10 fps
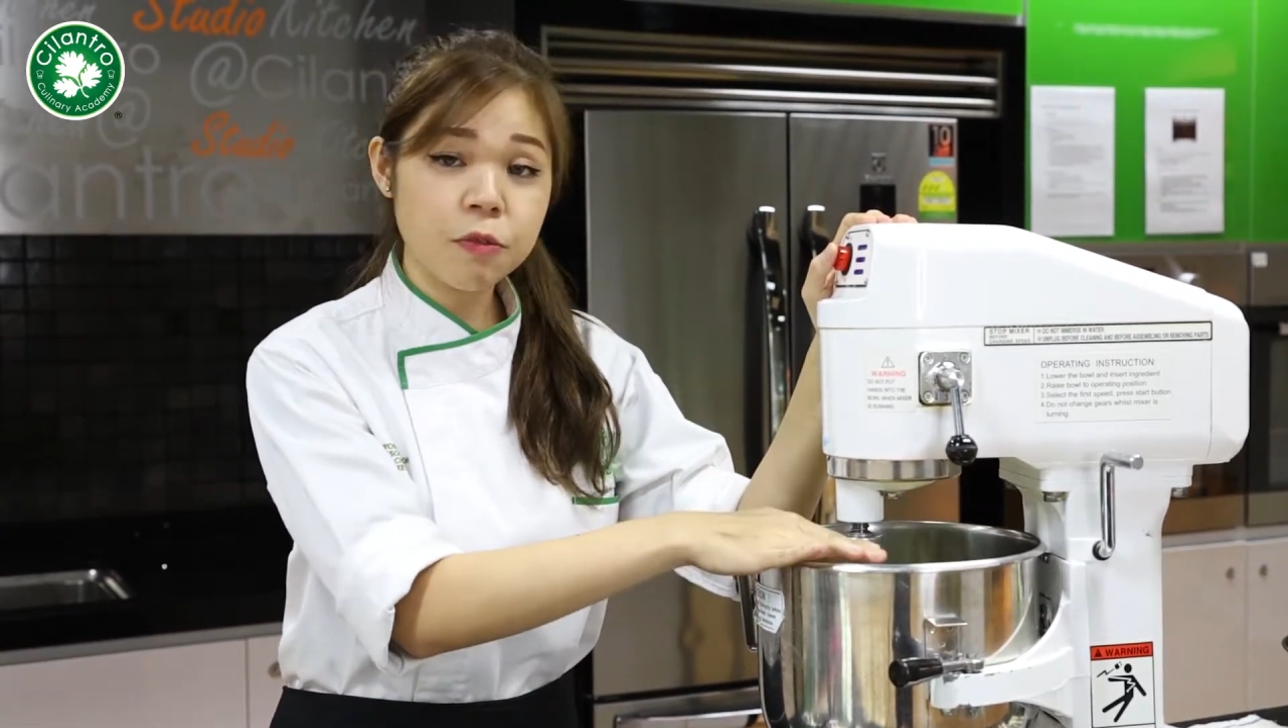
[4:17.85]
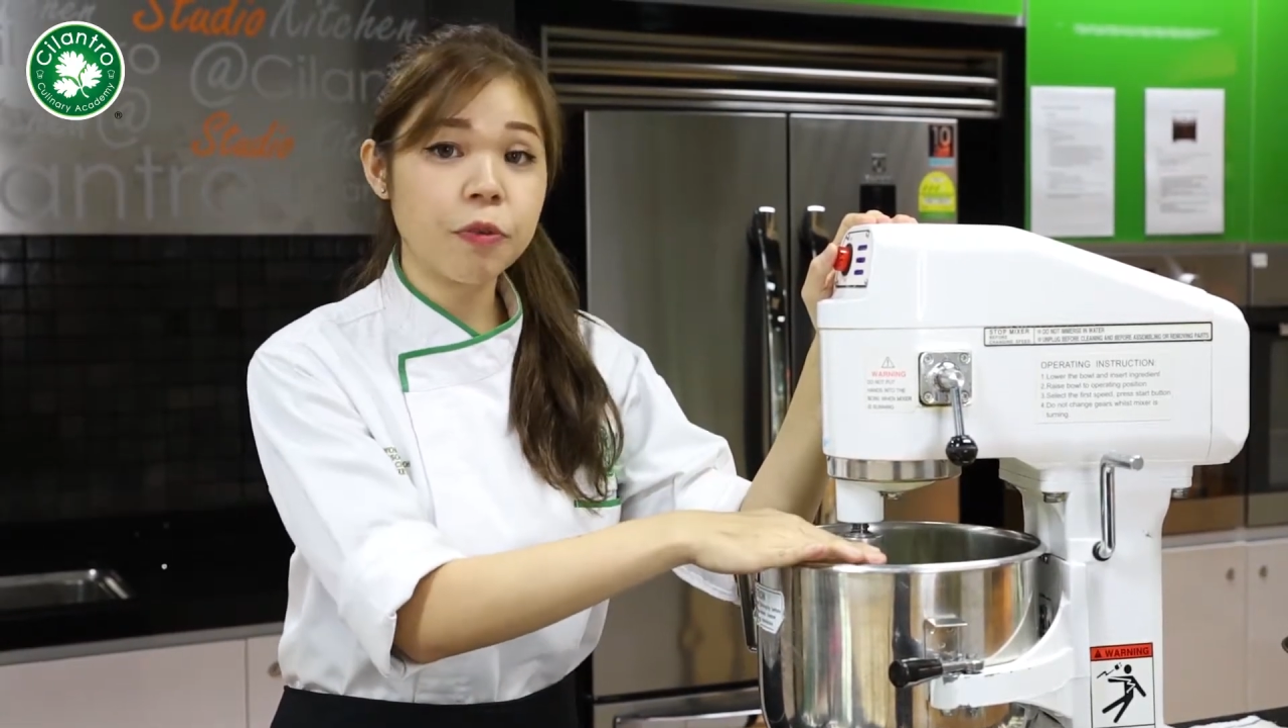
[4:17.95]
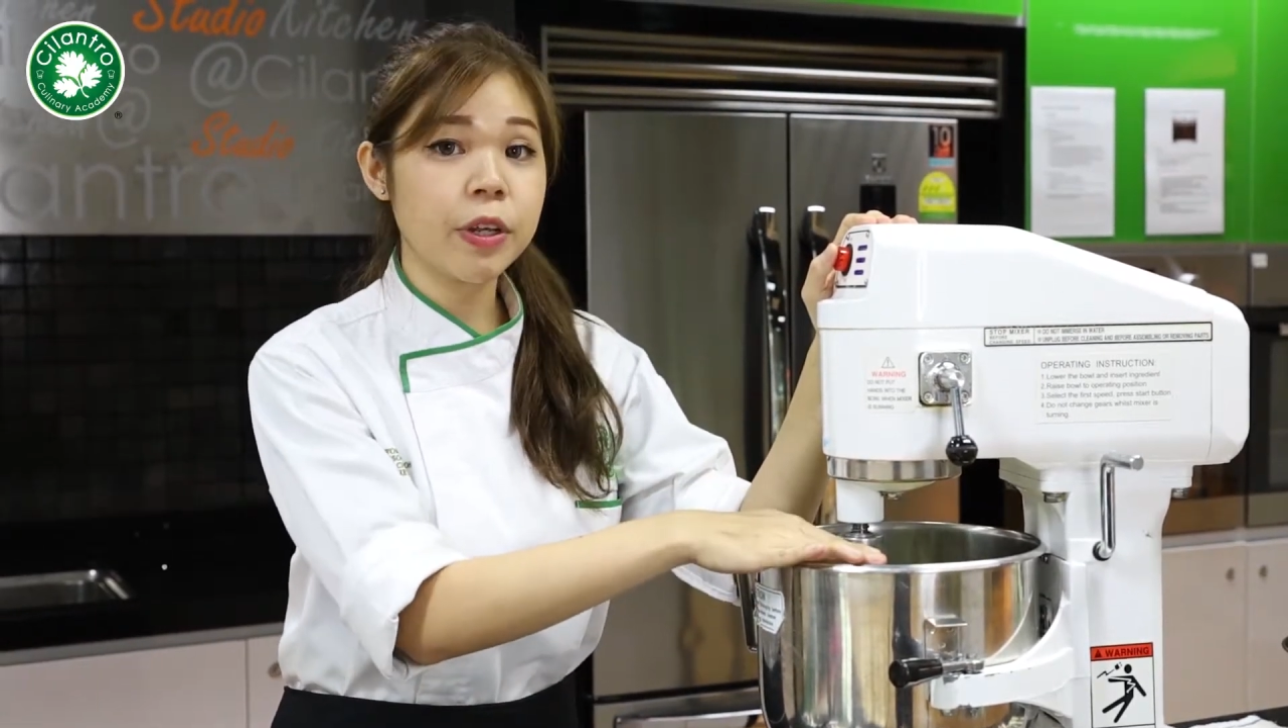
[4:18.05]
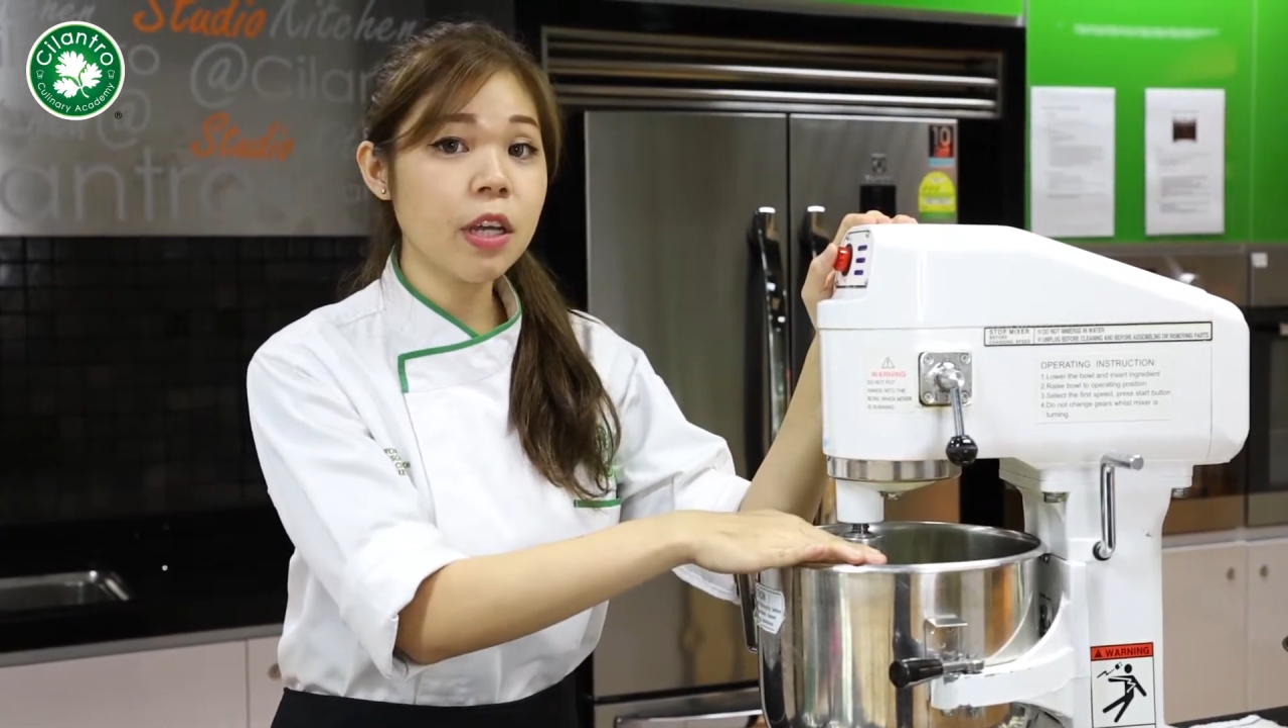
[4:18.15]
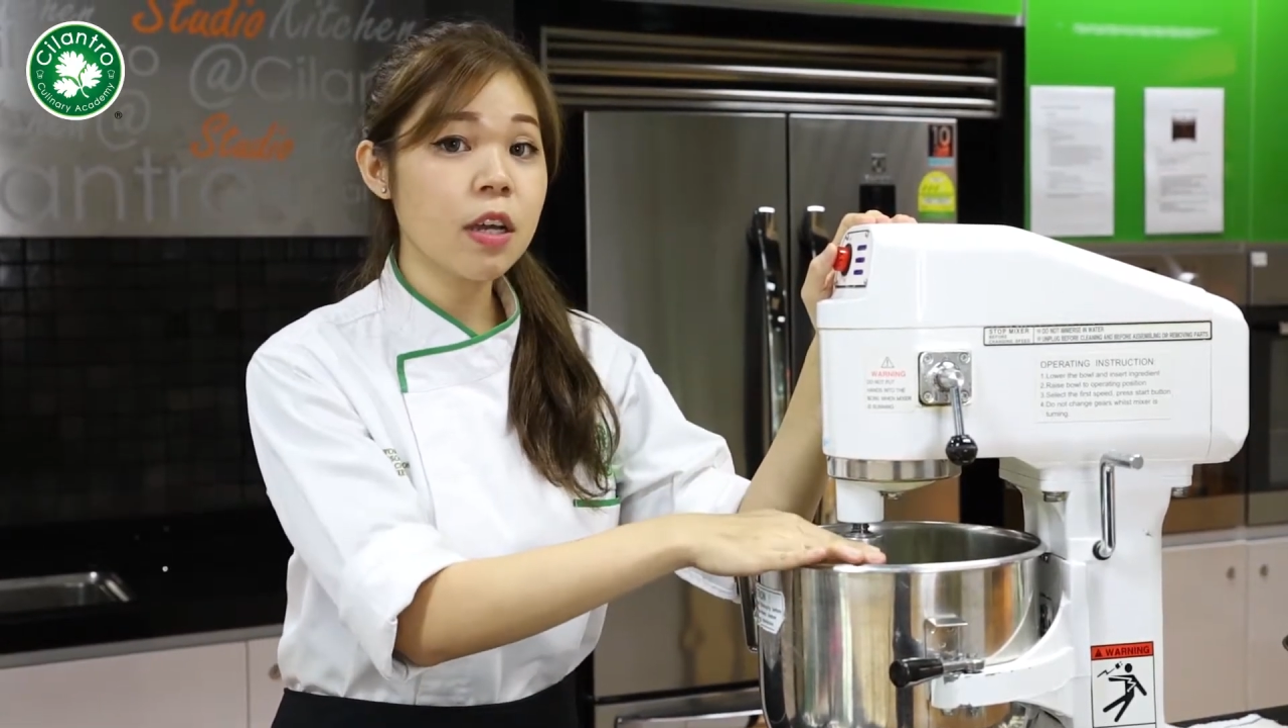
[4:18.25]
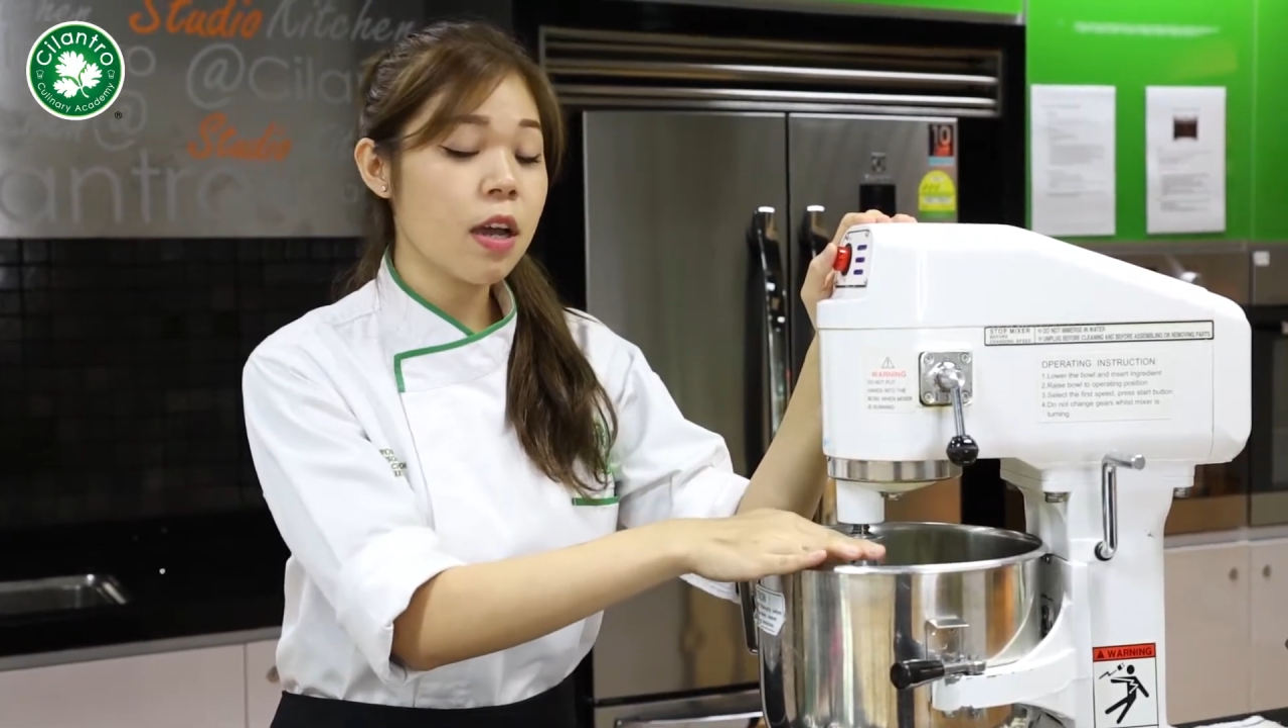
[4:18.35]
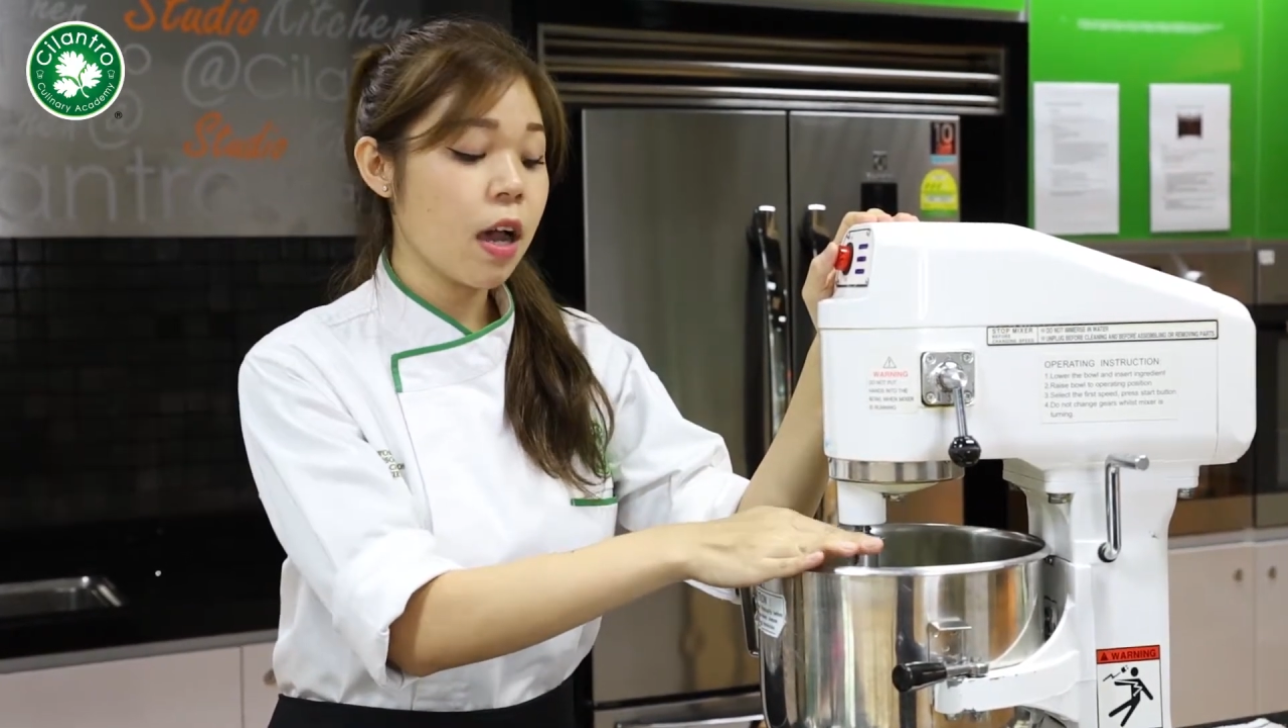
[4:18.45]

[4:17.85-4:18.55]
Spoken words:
free.